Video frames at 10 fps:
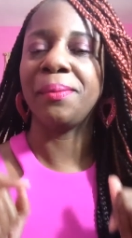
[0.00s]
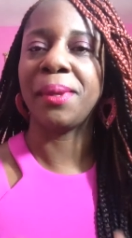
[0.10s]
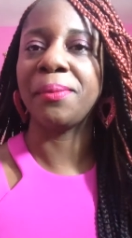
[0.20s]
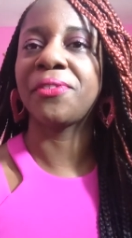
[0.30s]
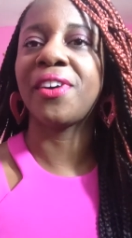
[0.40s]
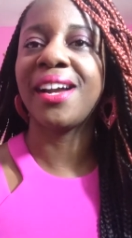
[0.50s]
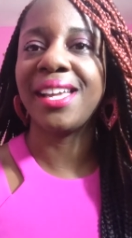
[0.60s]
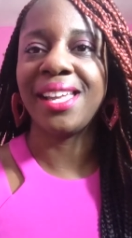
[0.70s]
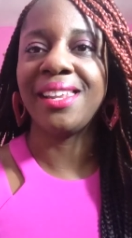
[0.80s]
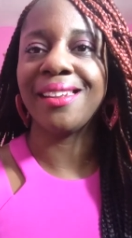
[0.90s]
Wait a minute,
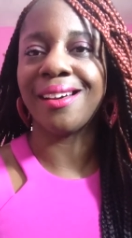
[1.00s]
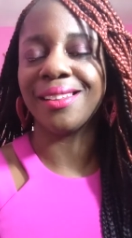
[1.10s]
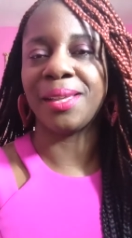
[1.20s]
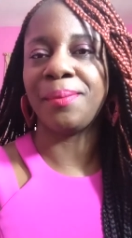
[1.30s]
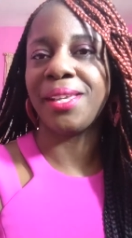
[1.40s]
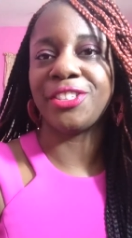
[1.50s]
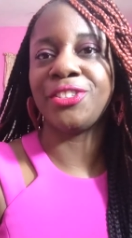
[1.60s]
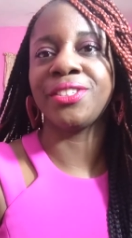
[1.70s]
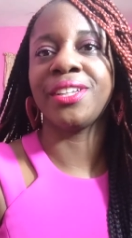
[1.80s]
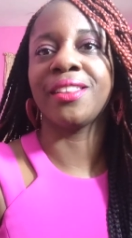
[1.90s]
before I end it all, let me
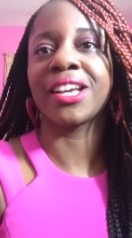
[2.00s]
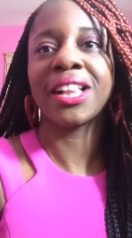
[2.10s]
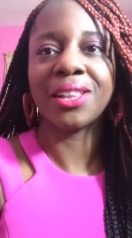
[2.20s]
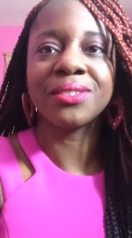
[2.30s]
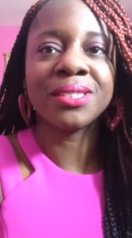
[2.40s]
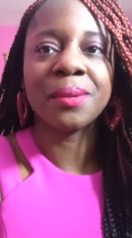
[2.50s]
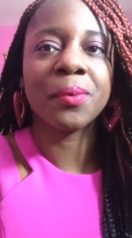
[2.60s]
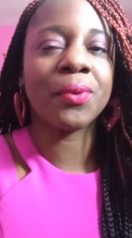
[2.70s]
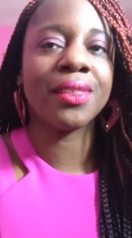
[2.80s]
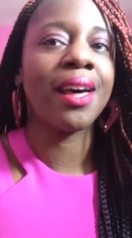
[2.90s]
get you another
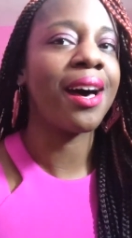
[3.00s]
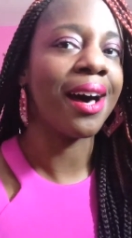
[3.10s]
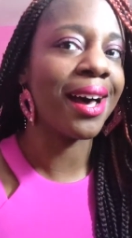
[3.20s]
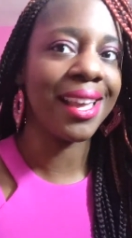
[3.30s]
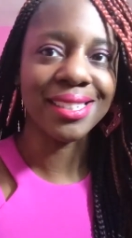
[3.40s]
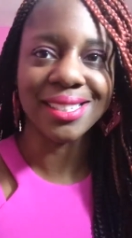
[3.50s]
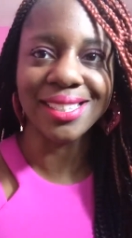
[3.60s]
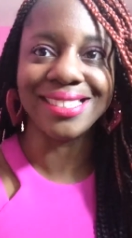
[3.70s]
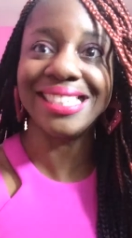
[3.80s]
close-up on the eyes,